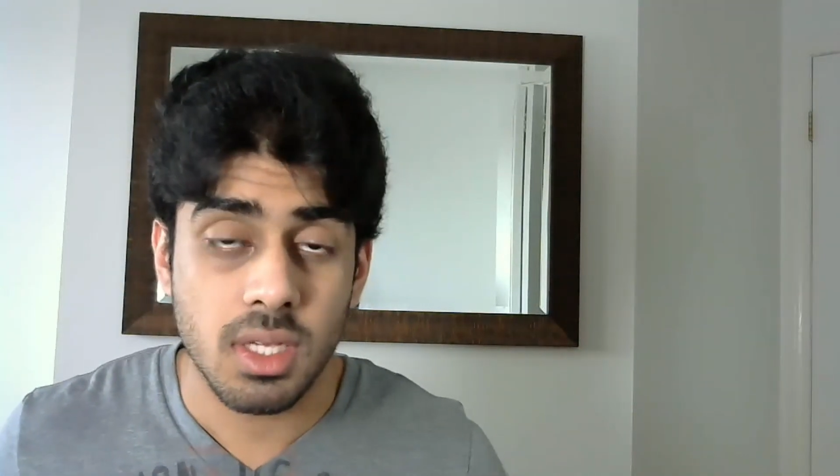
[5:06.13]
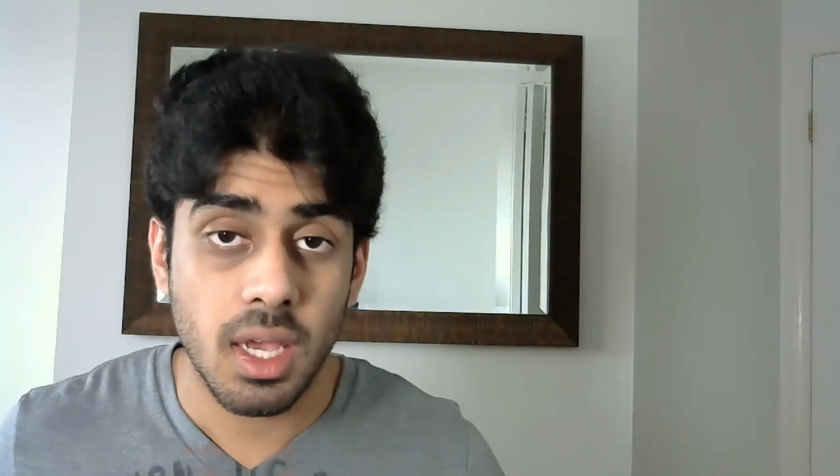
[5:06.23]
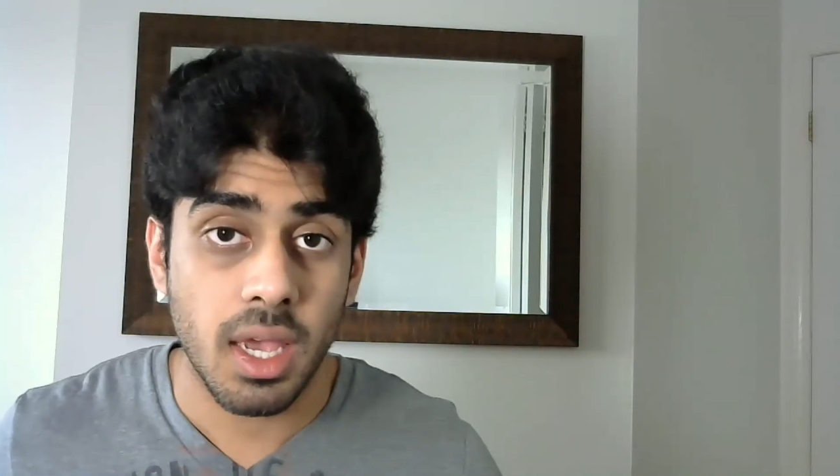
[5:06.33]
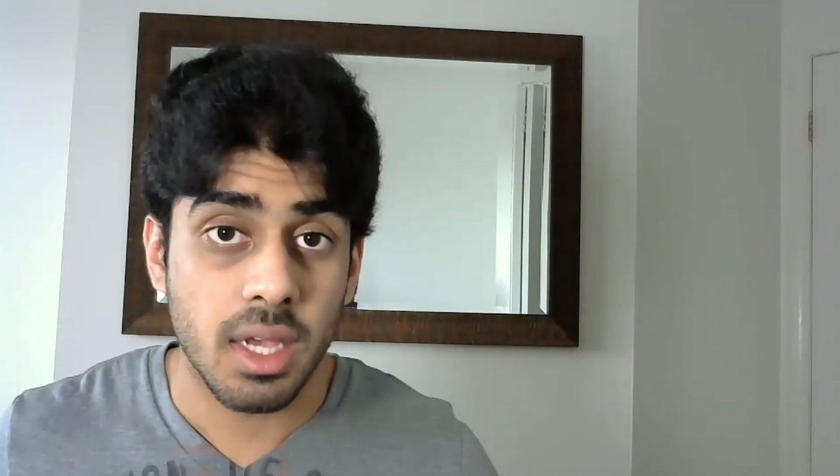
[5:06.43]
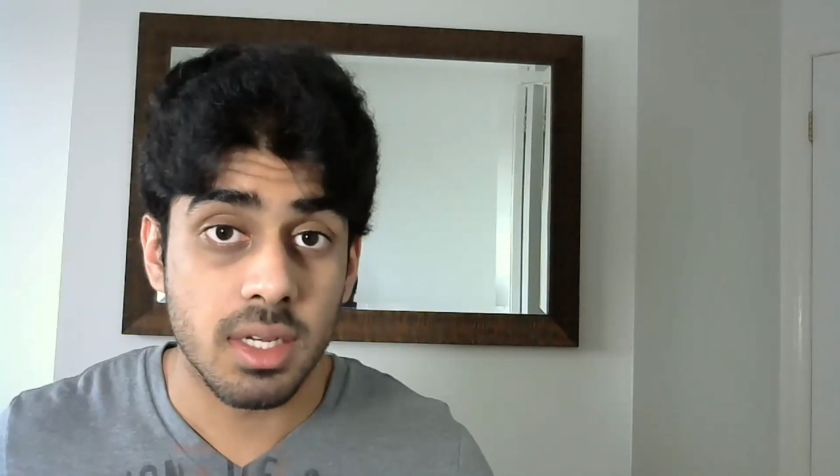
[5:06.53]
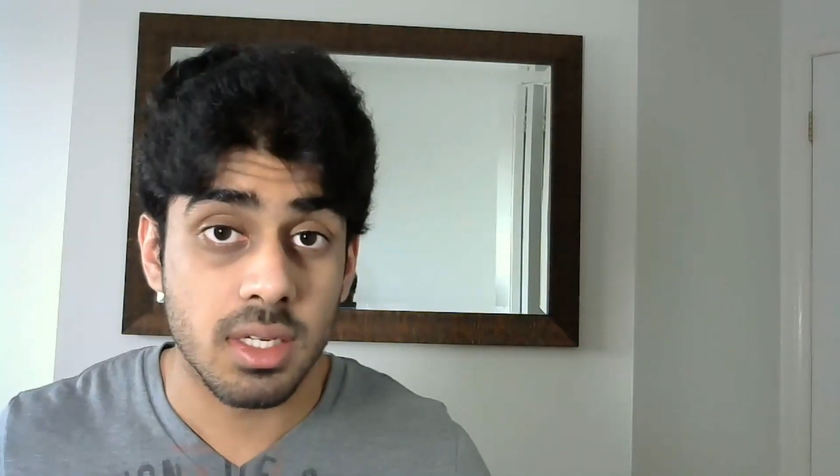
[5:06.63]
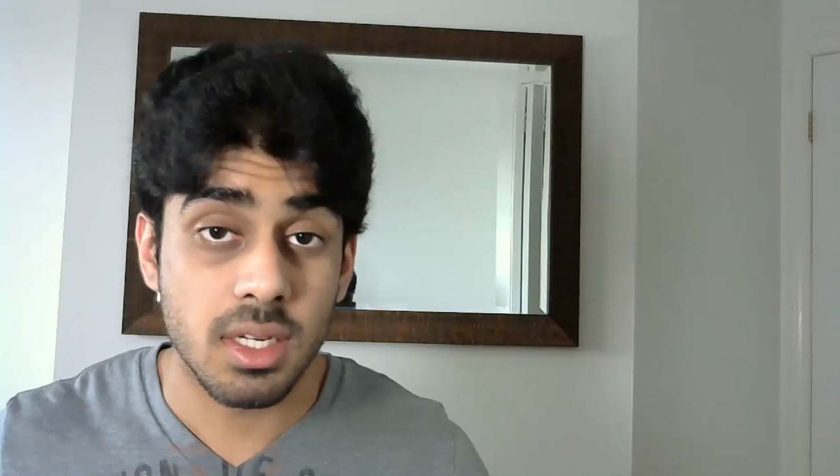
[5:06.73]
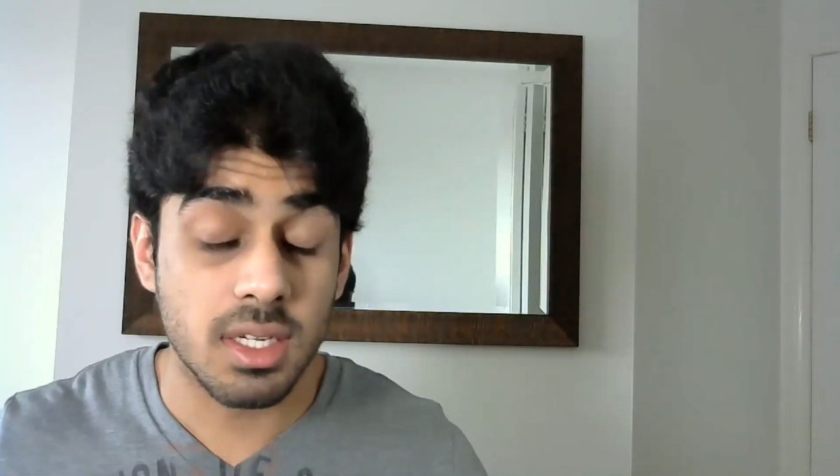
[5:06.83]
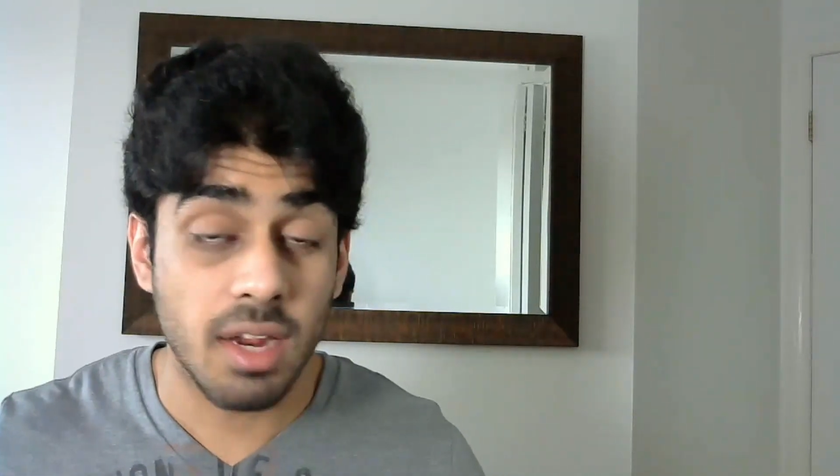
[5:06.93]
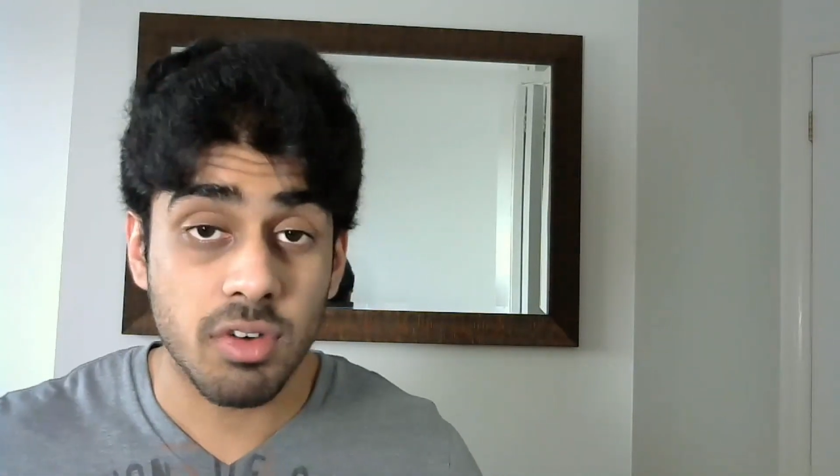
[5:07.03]
and it
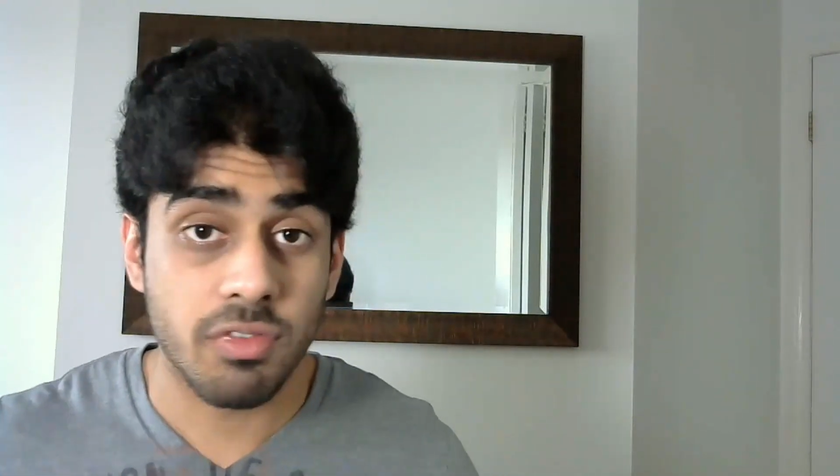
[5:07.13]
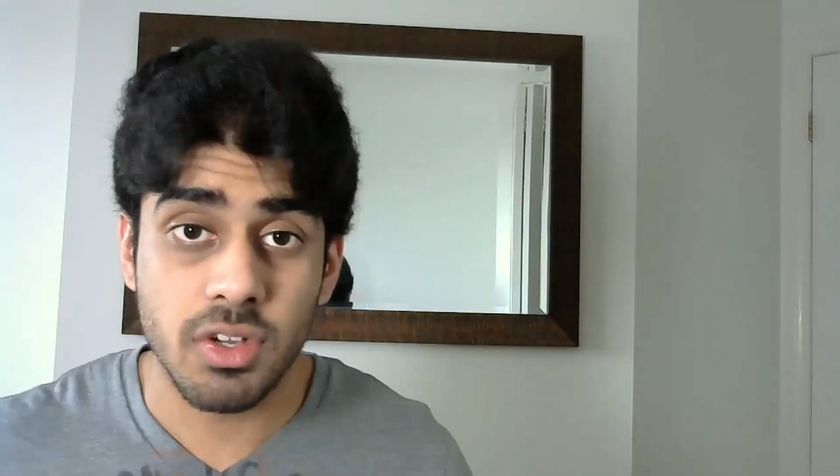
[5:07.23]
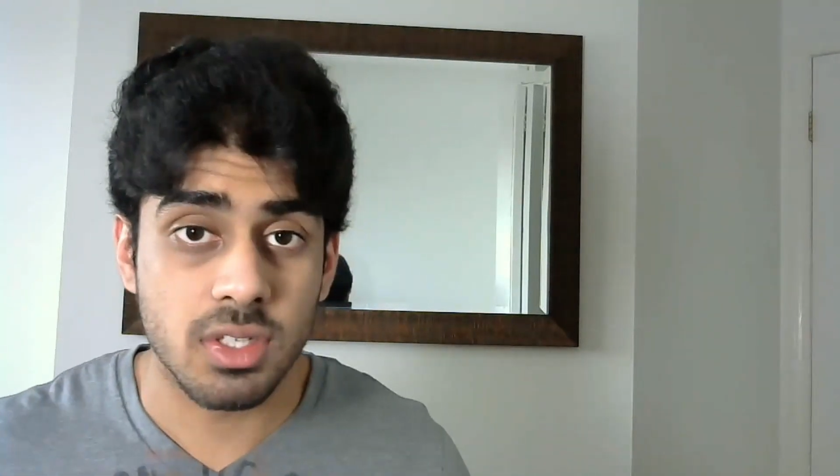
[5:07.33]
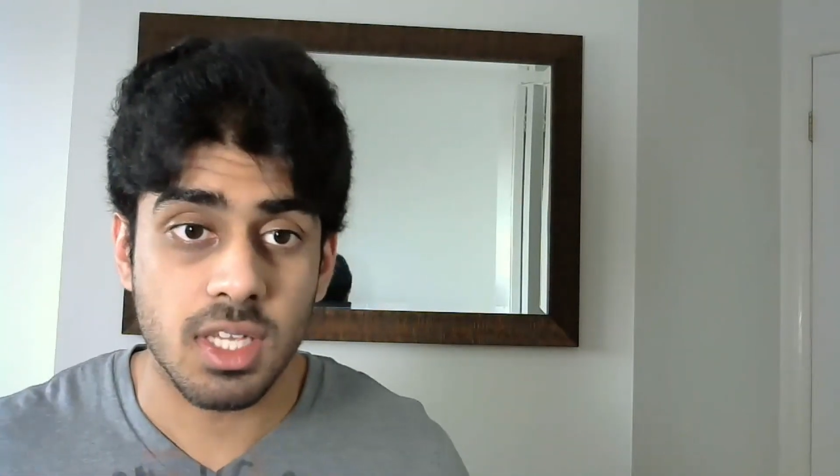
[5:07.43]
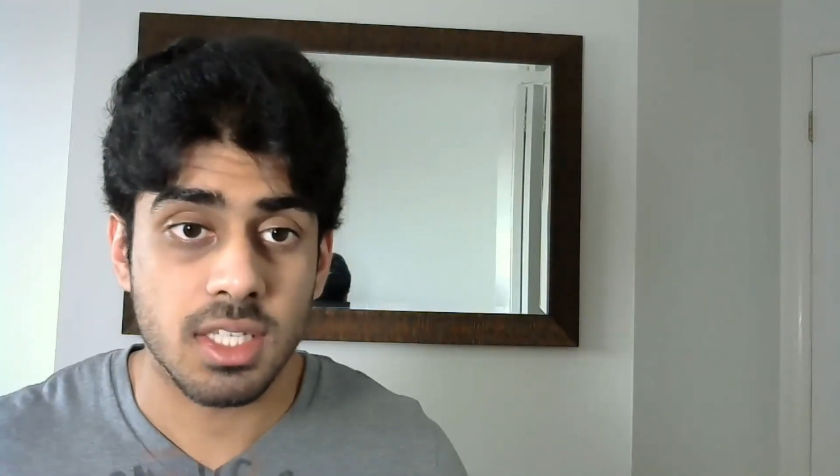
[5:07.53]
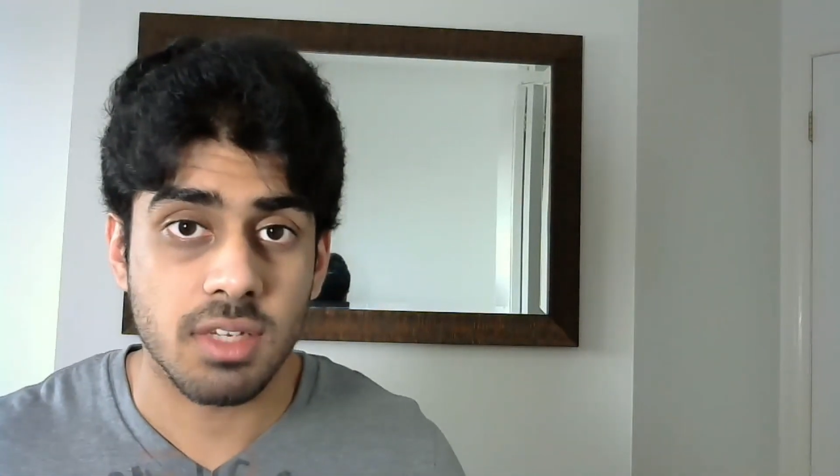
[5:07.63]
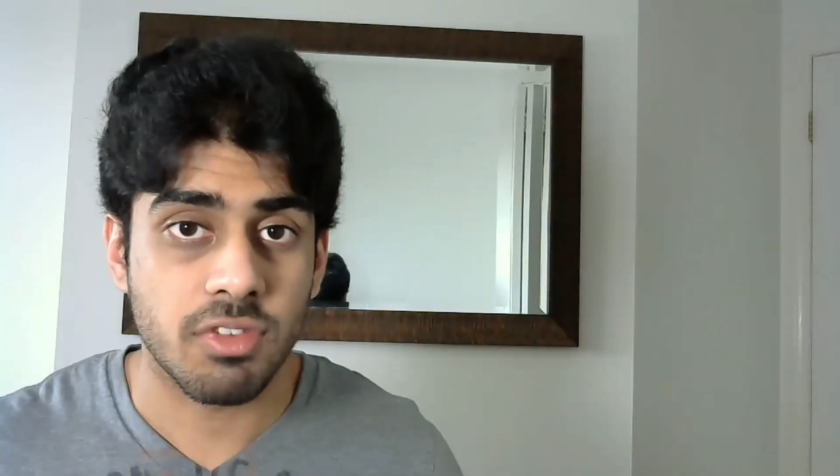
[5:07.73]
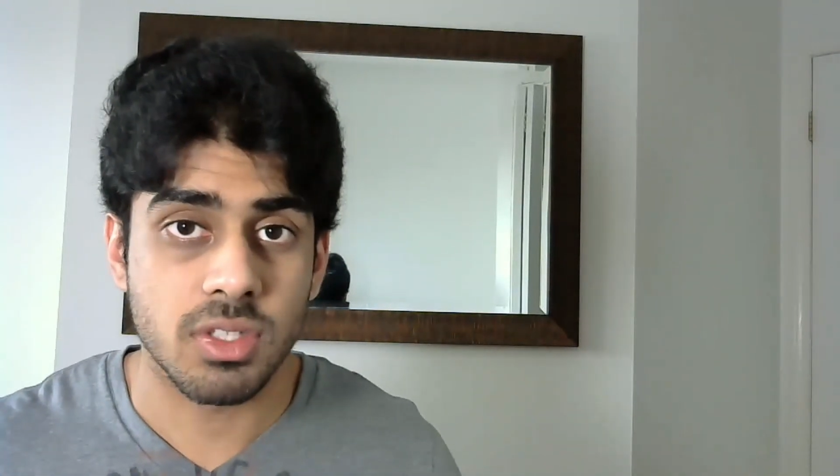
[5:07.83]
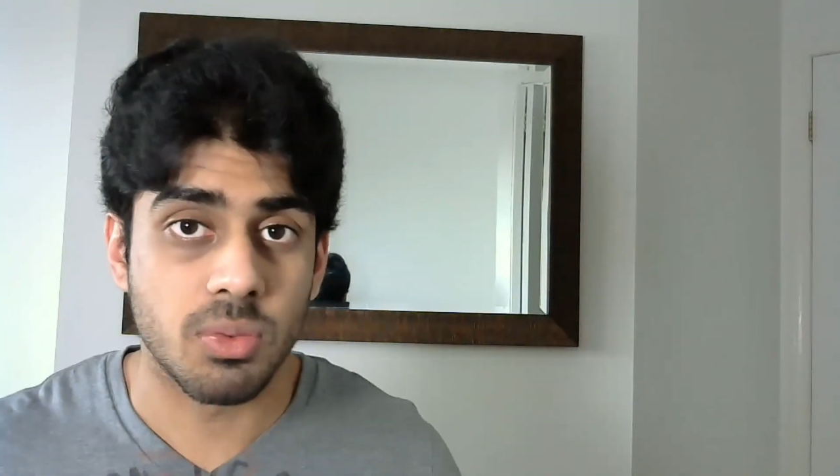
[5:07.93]
never feels as if it's